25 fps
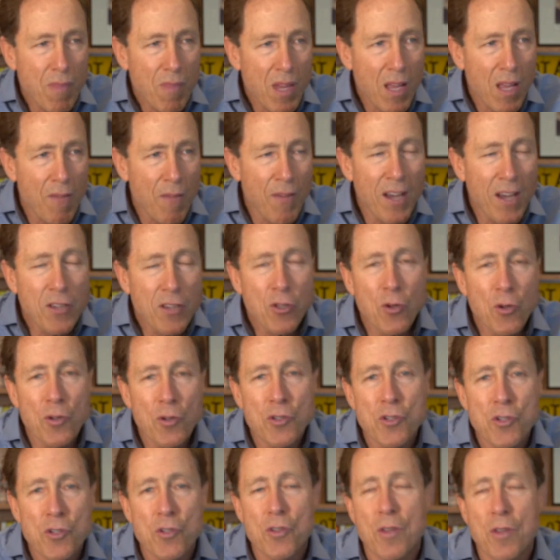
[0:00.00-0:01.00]
If I told
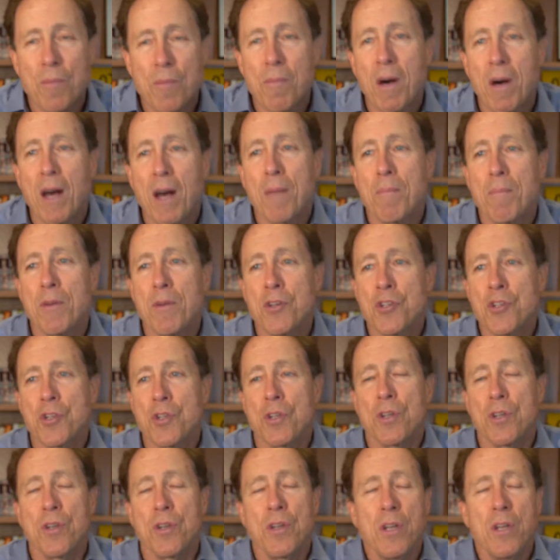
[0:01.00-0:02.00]
you that my
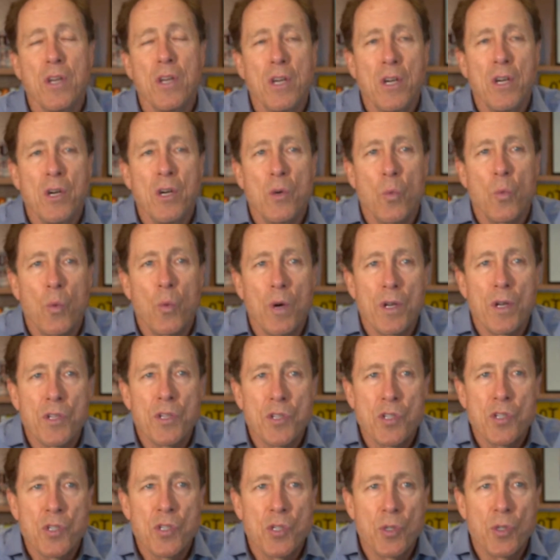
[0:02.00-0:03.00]
mission
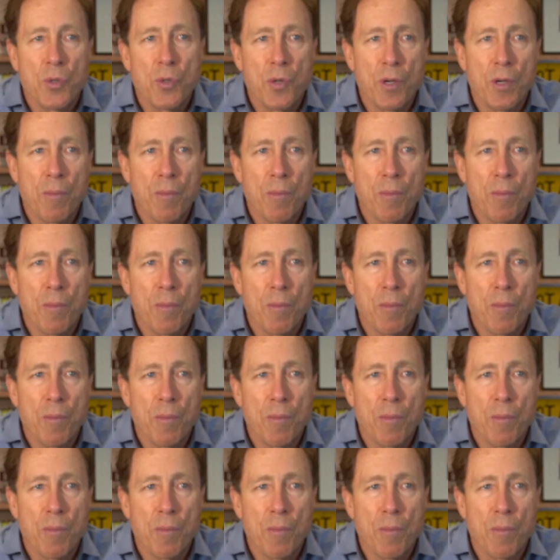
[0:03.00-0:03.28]
was to